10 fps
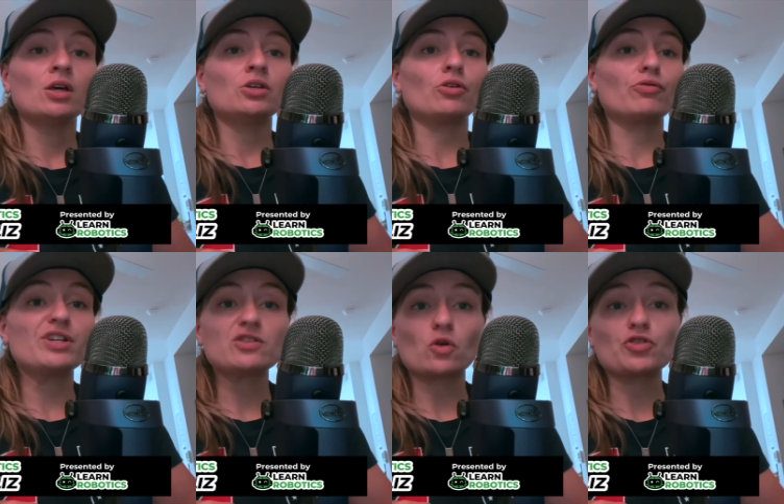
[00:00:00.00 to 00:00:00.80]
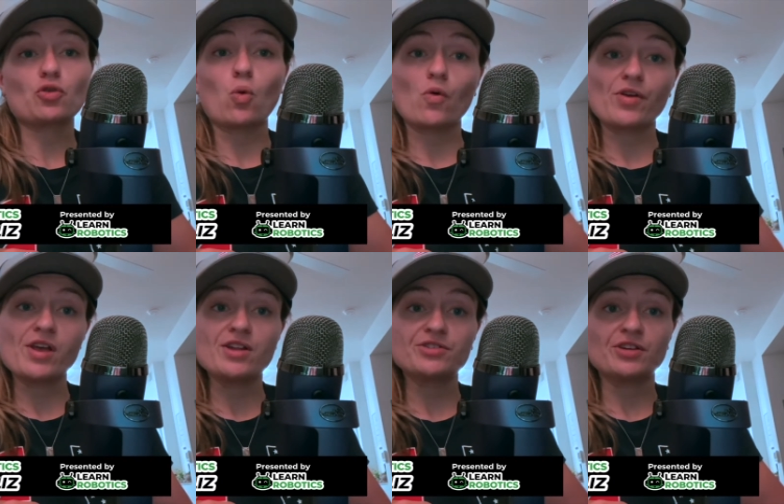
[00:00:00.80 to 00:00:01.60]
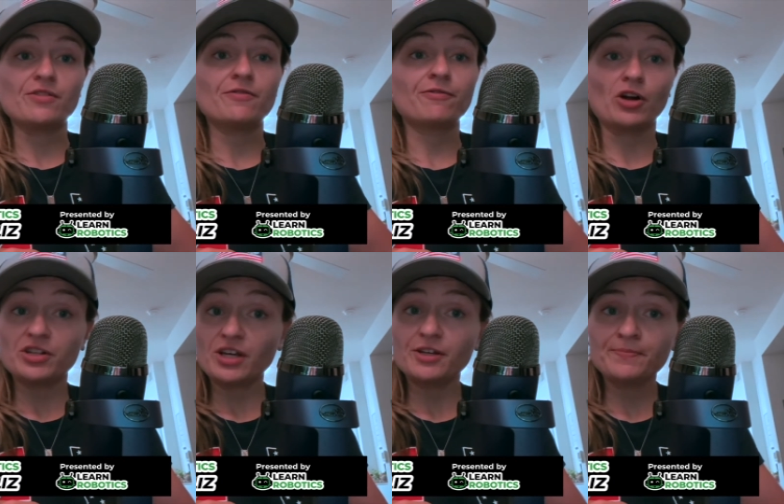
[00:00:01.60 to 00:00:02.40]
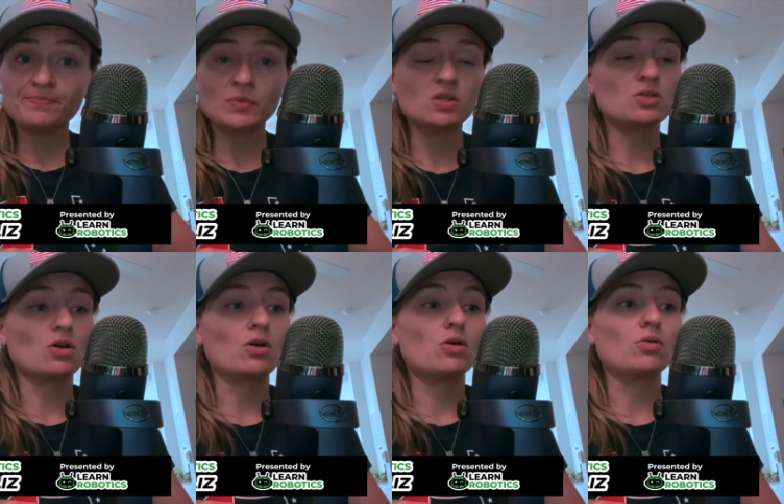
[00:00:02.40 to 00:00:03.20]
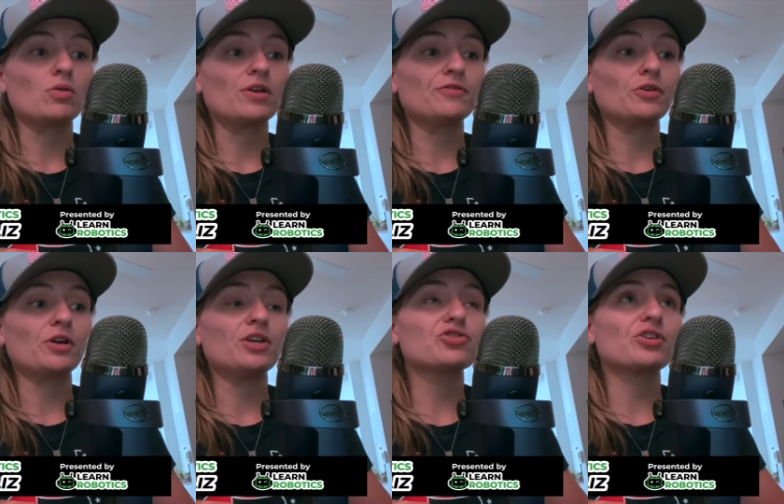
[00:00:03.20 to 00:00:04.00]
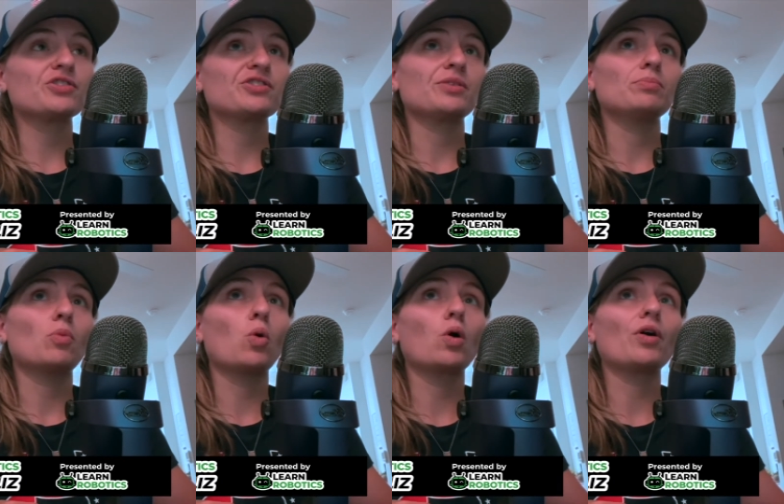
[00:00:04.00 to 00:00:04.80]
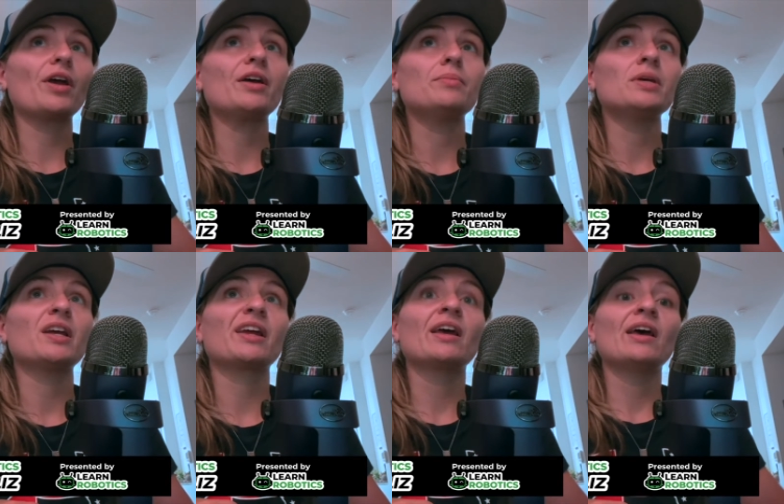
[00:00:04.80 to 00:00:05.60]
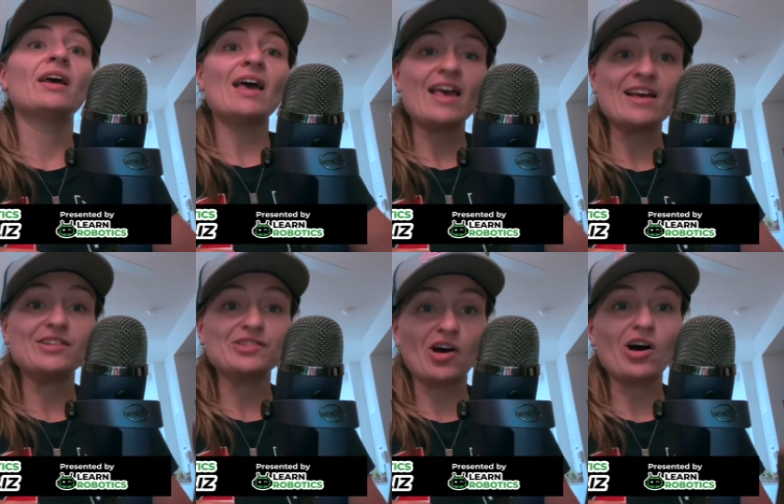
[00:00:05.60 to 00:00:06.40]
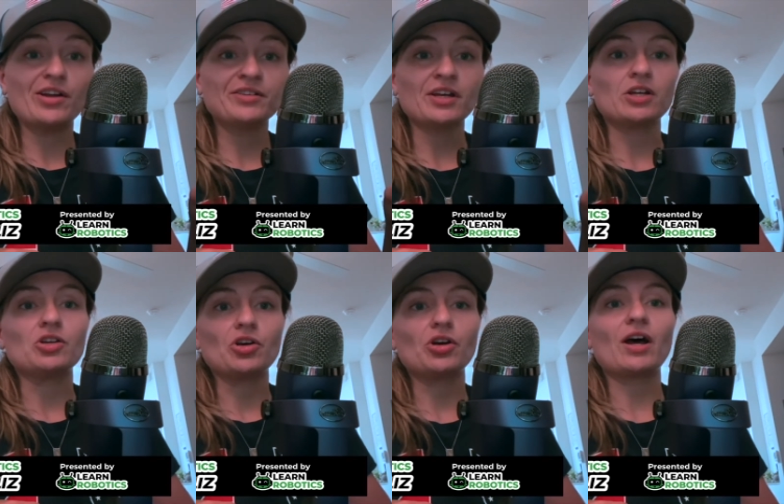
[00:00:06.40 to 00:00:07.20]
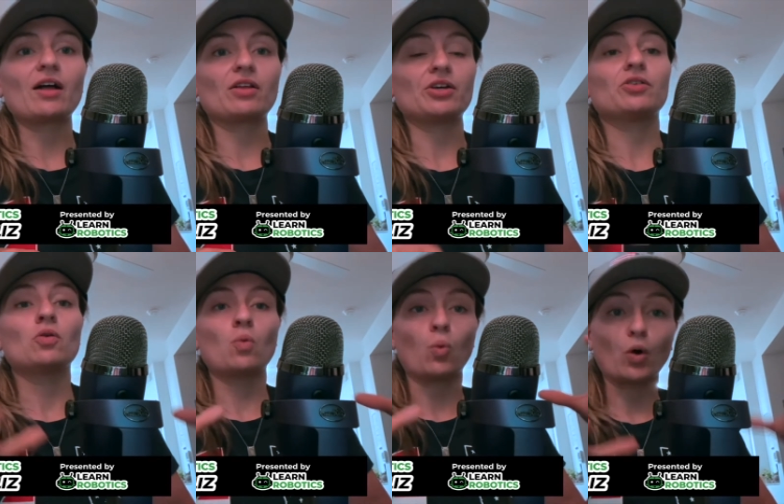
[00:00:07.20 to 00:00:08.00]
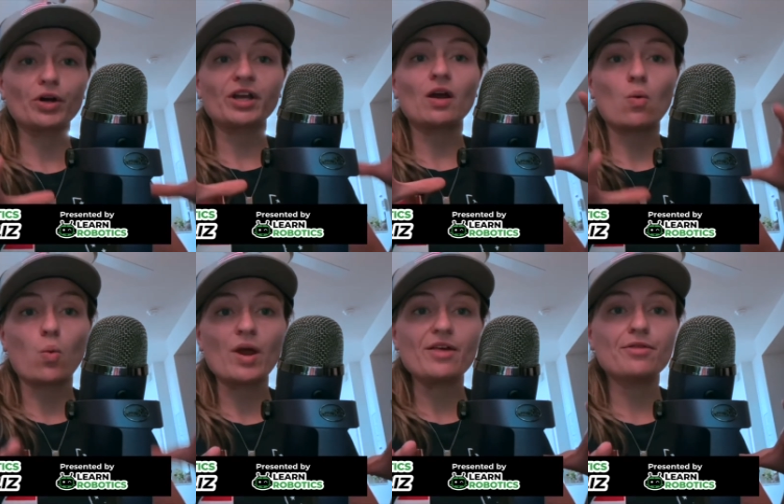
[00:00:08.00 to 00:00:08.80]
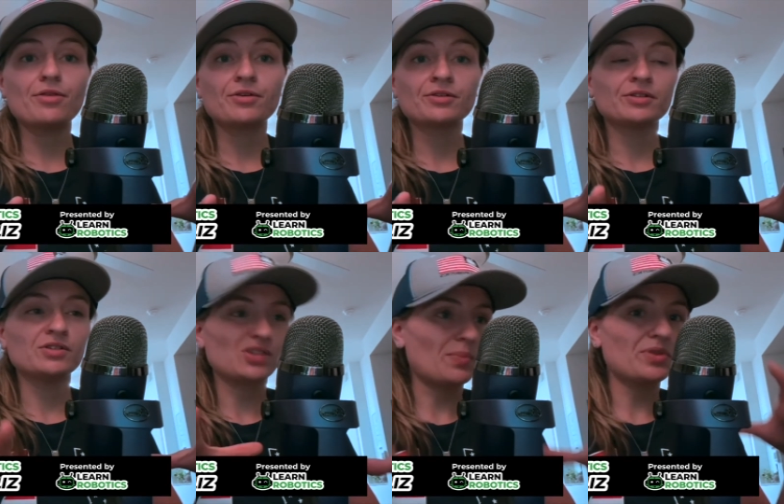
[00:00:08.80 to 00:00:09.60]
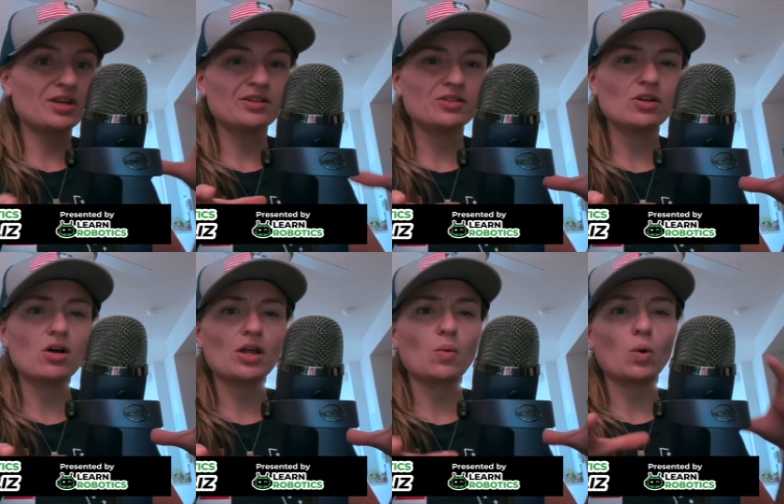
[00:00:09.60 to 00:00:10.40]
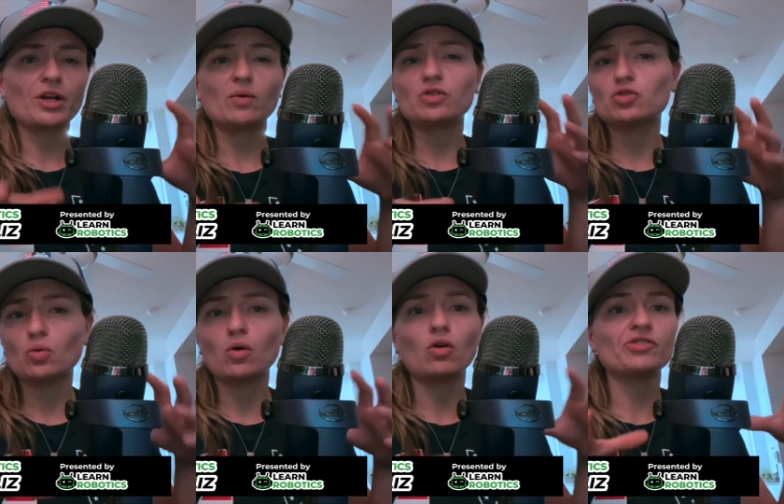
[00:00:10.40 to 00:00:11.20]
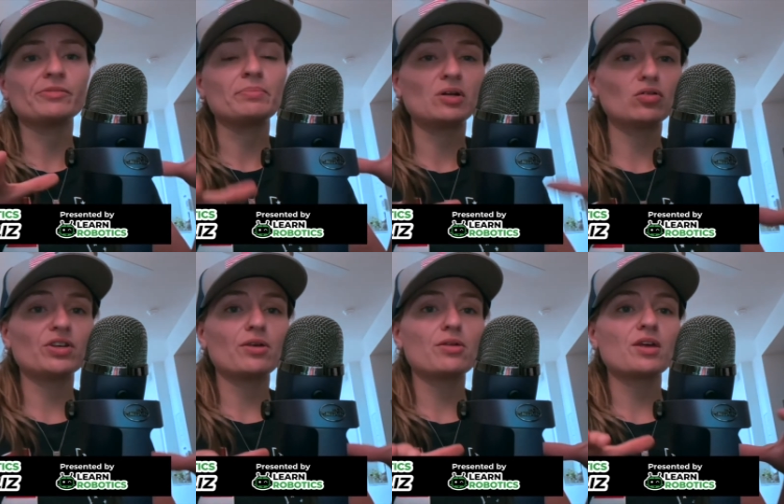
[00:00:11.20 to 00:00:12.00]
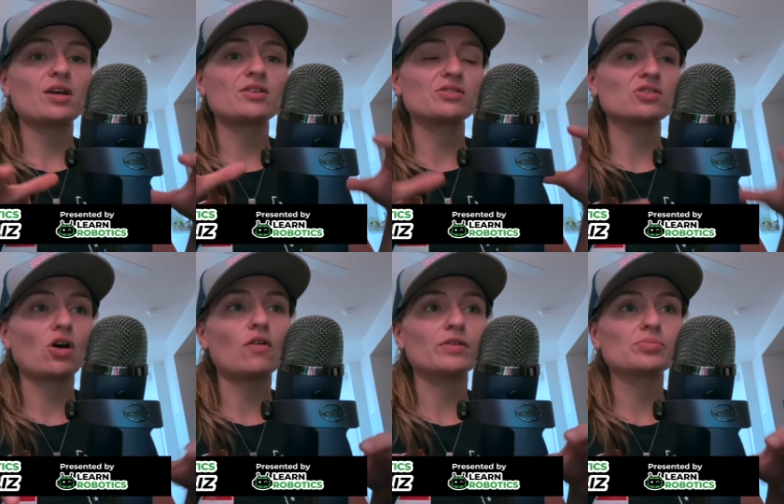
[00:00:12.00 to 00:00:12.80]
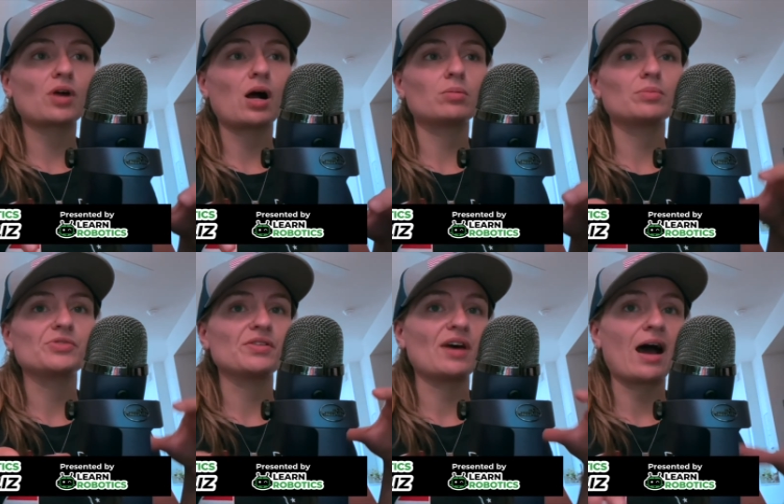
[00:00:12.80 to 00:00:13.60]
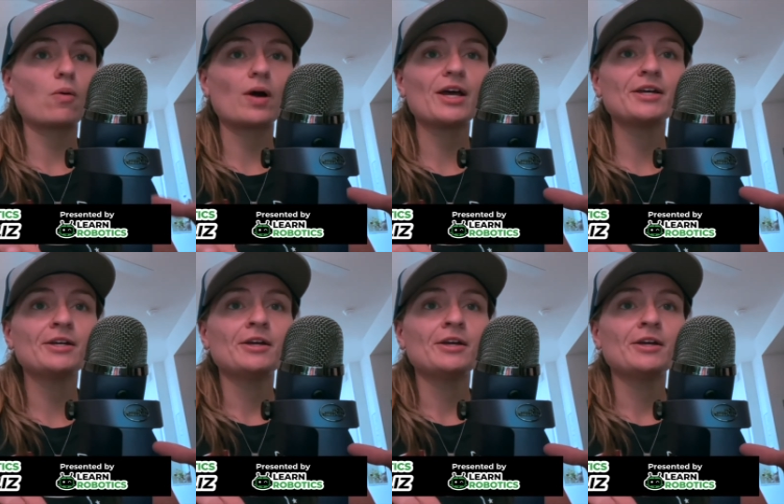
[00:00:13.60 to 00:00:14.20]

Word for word: you know research oriented funding so if you're interested more in being hands-on and good at like working with something you know like working with tools and building things and solving problems in that way